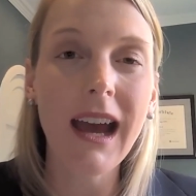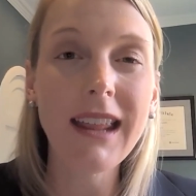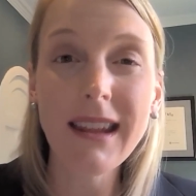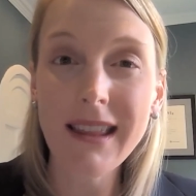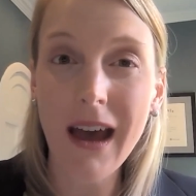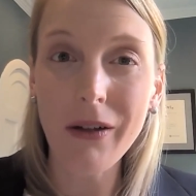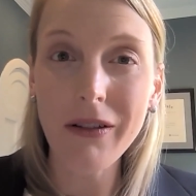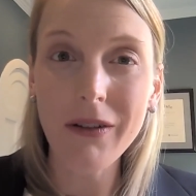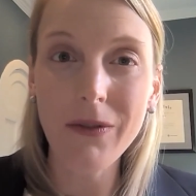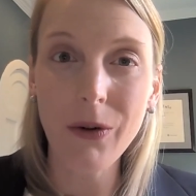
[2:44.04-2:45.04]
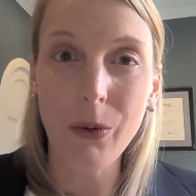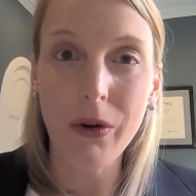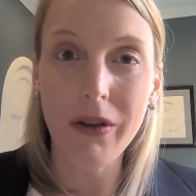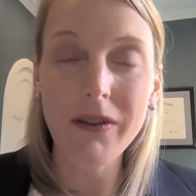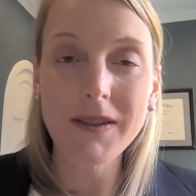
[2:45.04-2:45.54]
I think the outlook for
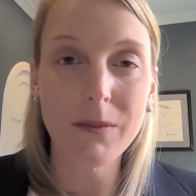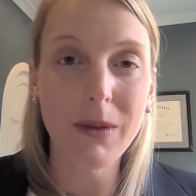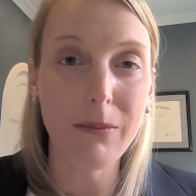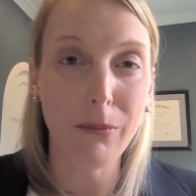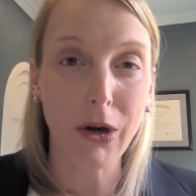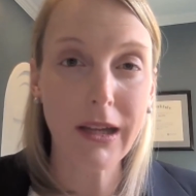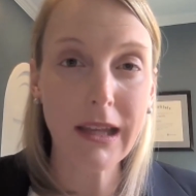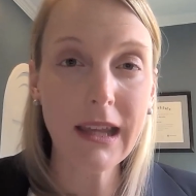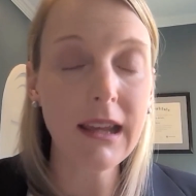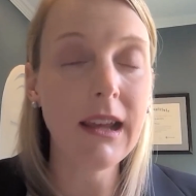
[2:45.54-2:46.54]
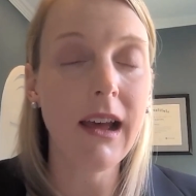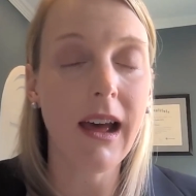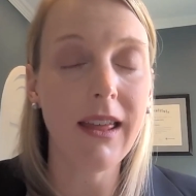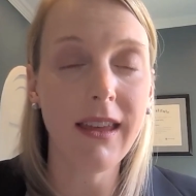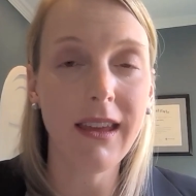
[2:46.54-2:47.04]
oil is a bit murky.
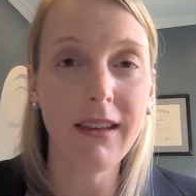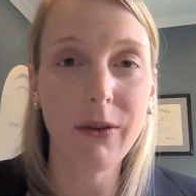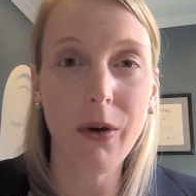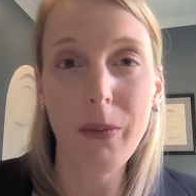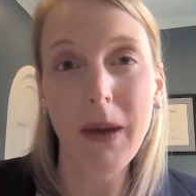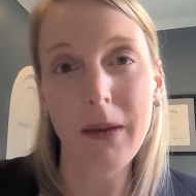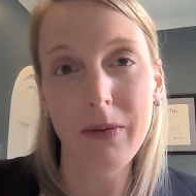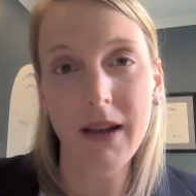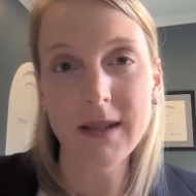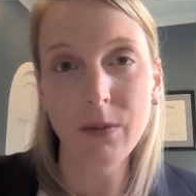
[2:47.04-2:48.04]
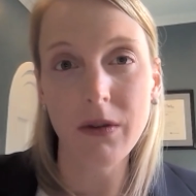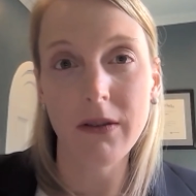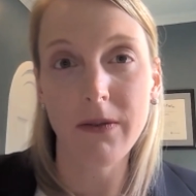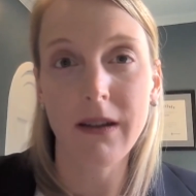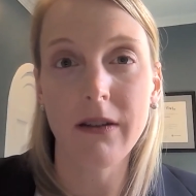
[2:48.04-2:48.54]
I think OPEC Plus will
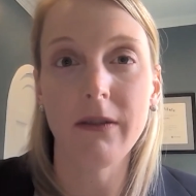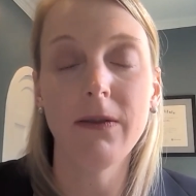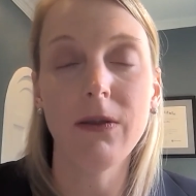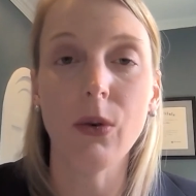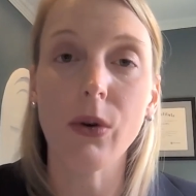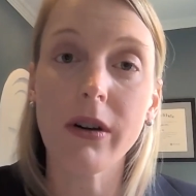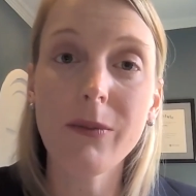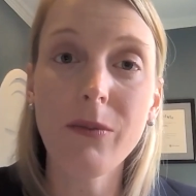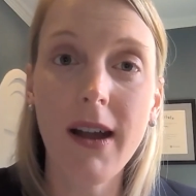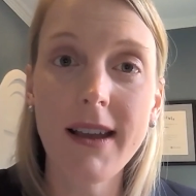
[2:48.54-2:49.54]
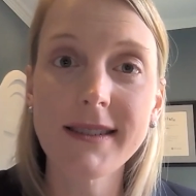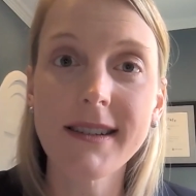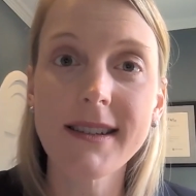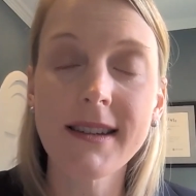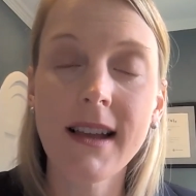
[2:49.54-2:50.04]
defend a floor in
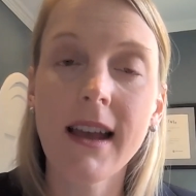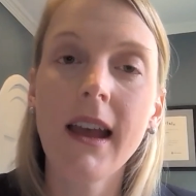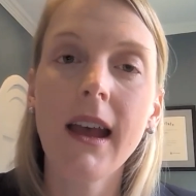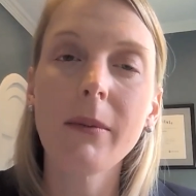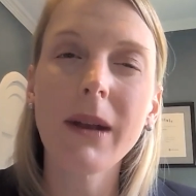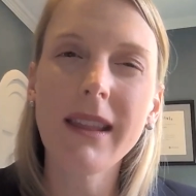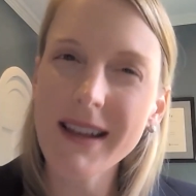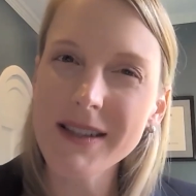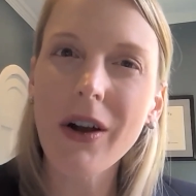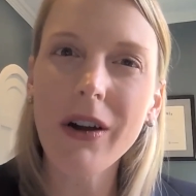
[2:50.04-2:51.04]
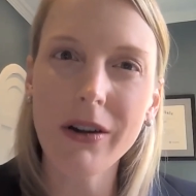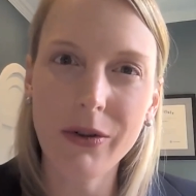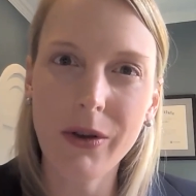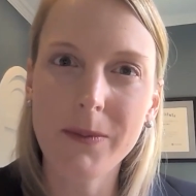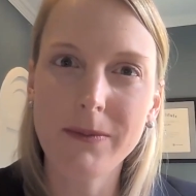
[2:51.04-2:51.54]
prices, but I think it's harder
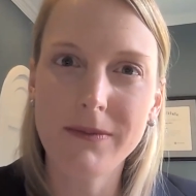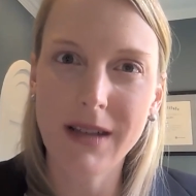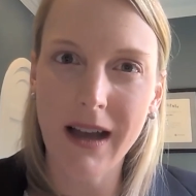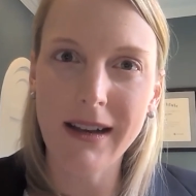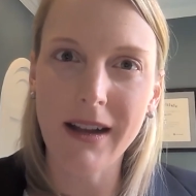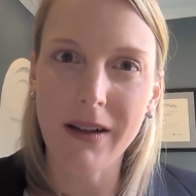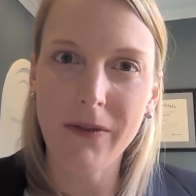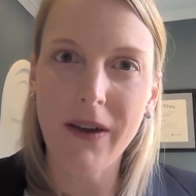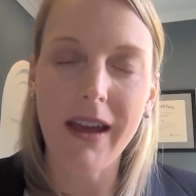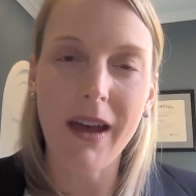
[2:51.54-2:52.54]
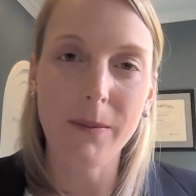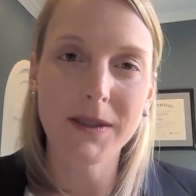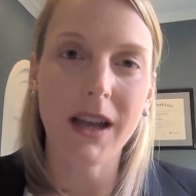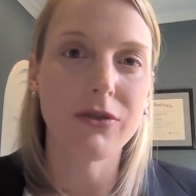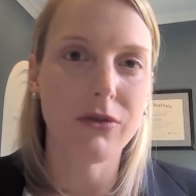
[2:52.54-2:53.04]
to to identify
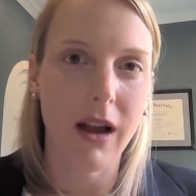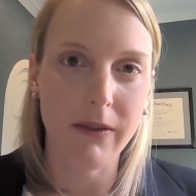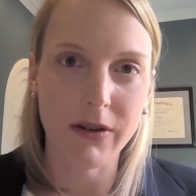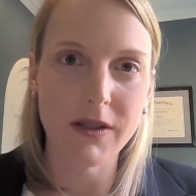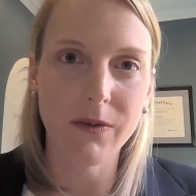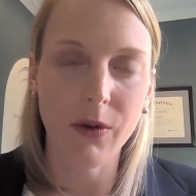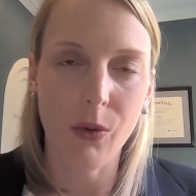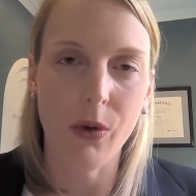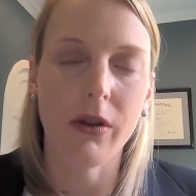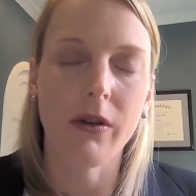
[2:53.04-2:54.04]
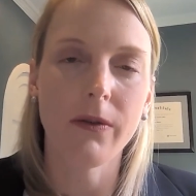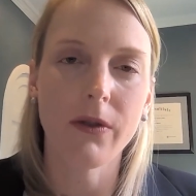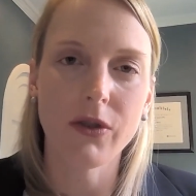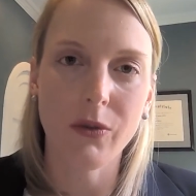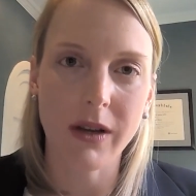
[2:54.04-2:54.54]
upside drivers for oil
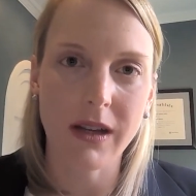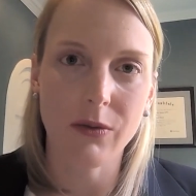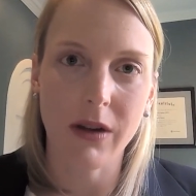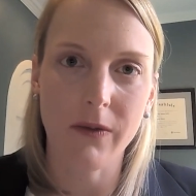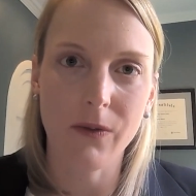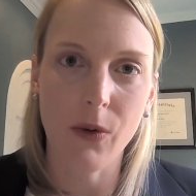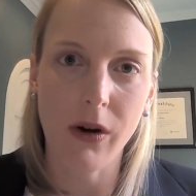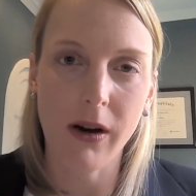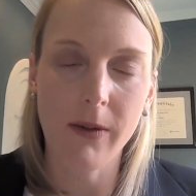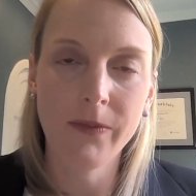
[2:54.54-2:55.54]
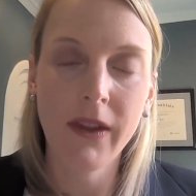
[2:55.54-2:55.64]
for 2024.